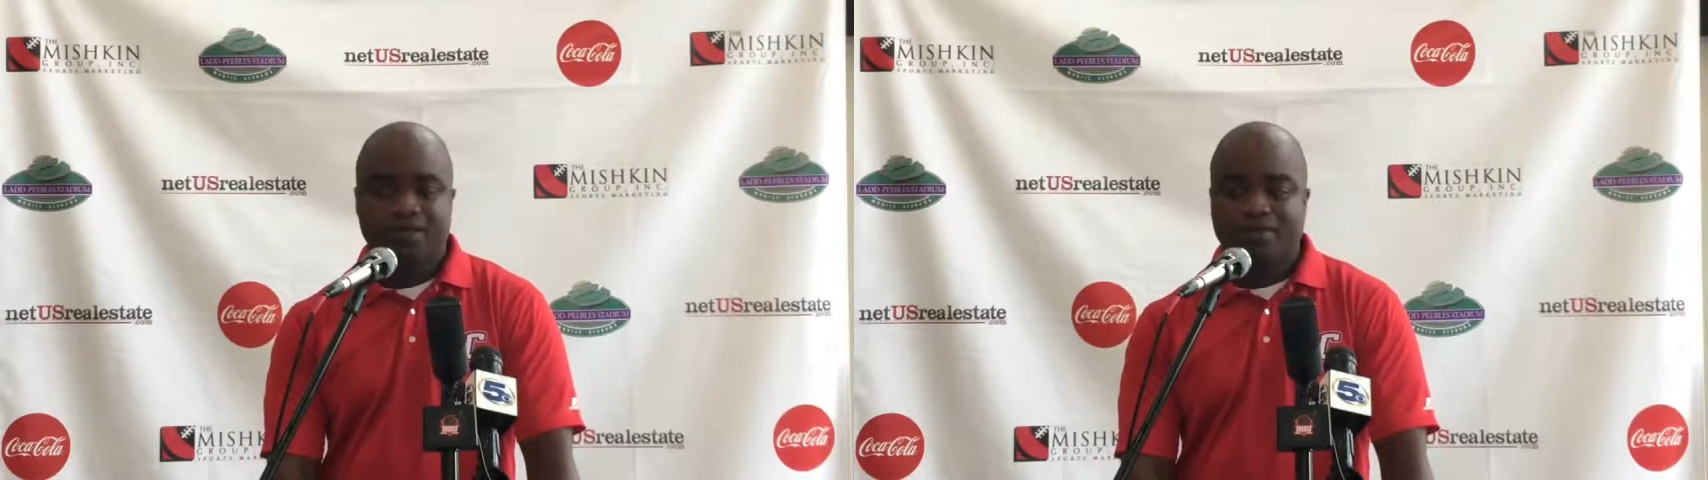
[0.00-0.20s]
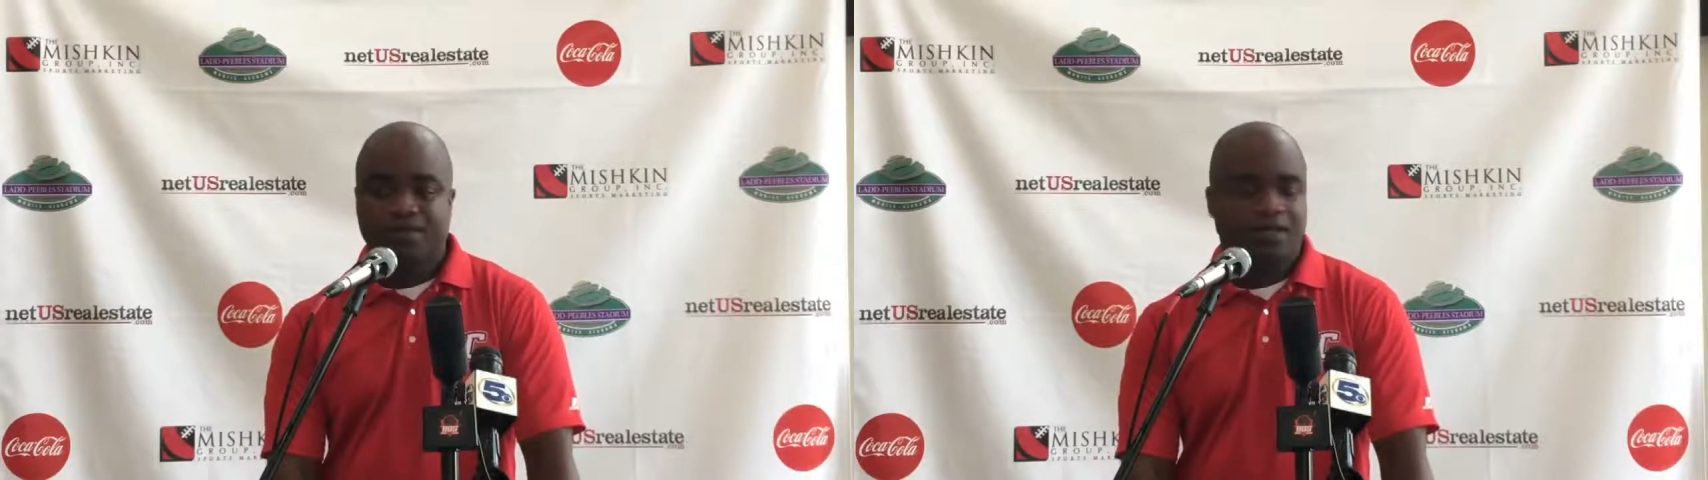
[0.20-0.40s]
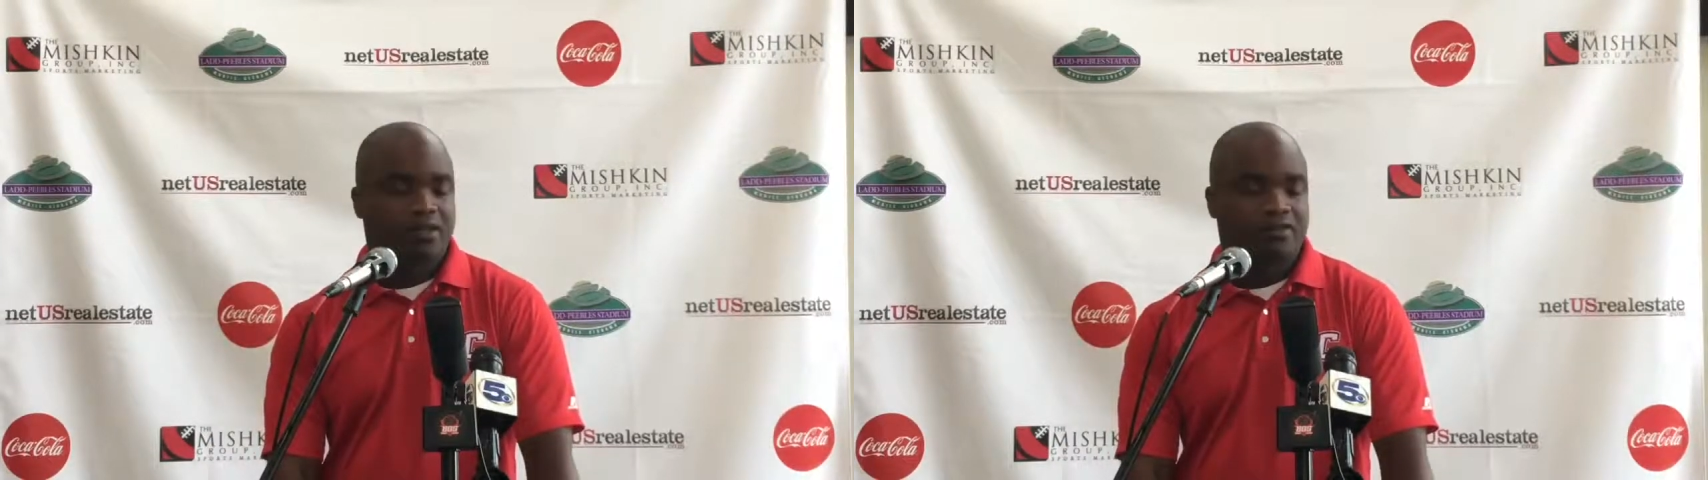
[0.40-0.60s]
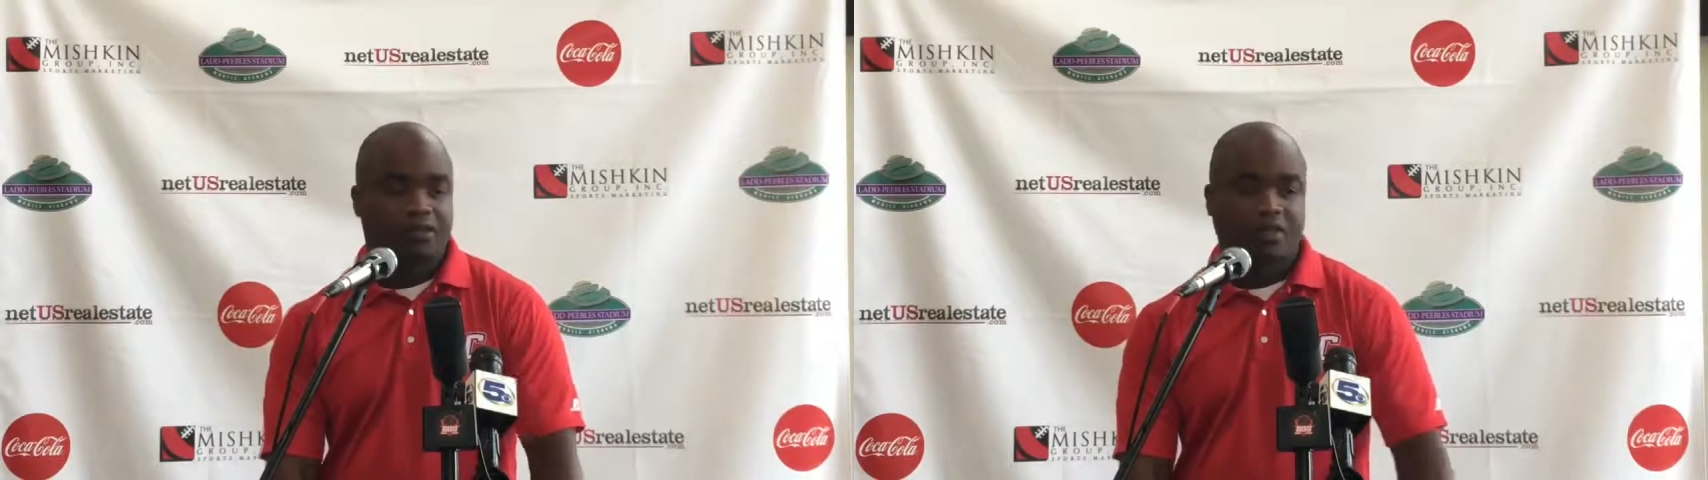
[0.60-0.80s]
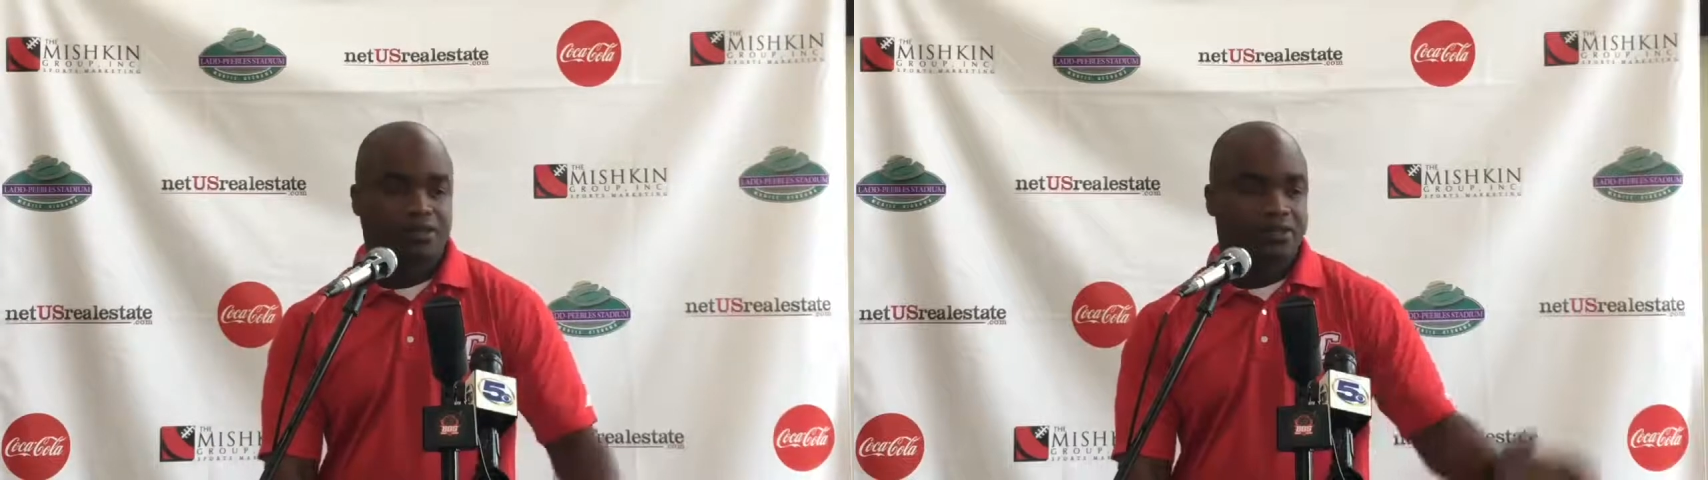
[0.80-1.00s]
I'll
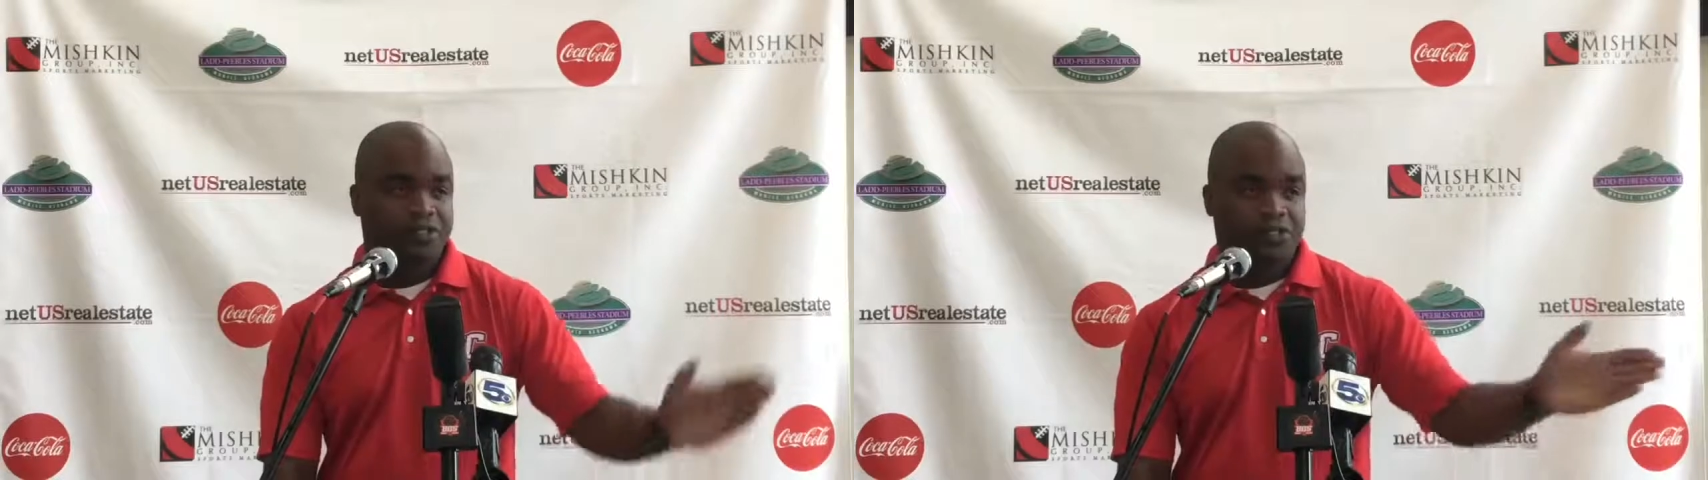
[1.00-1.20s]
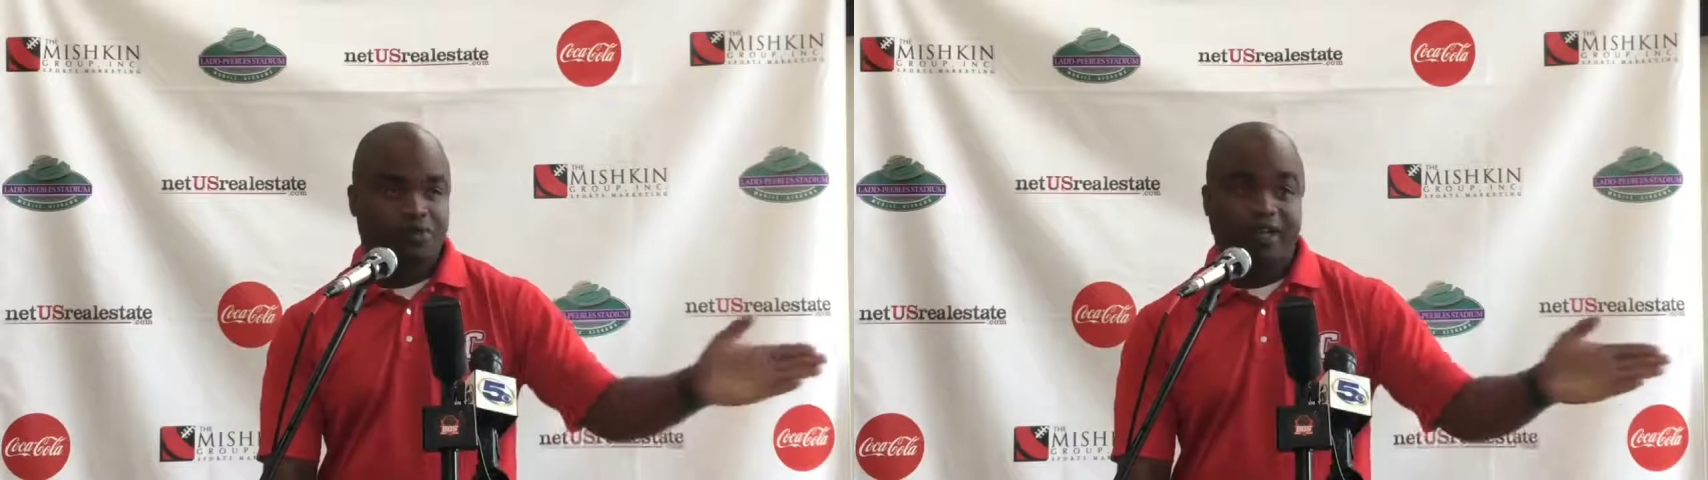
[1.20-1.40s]
talk to a teacher